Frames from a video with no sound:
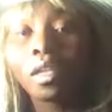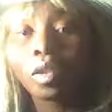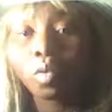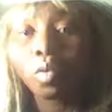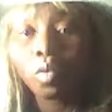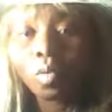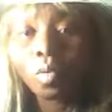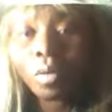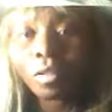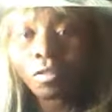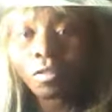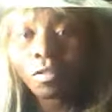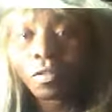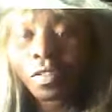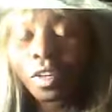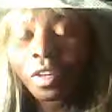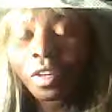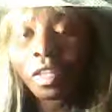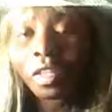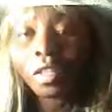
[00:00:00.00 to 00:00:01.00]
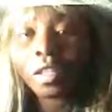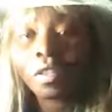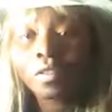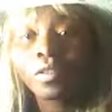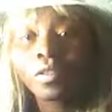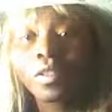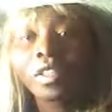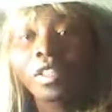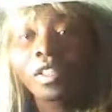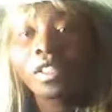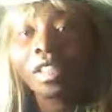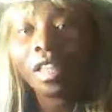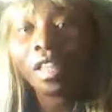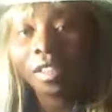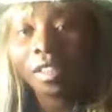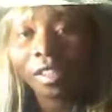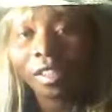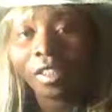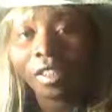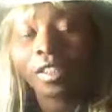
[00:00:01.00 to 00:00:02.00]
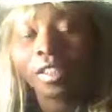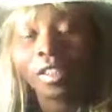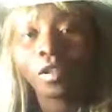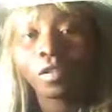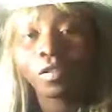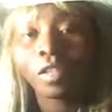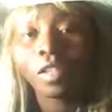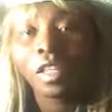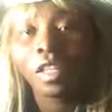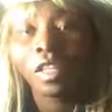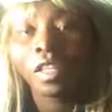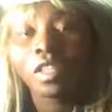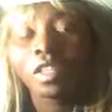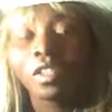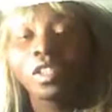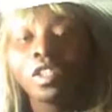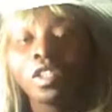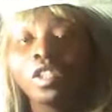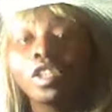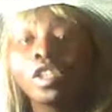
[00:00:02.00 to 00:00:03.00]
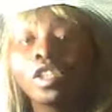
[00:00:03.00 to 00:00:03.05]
The woman fall in love with 30 years of age.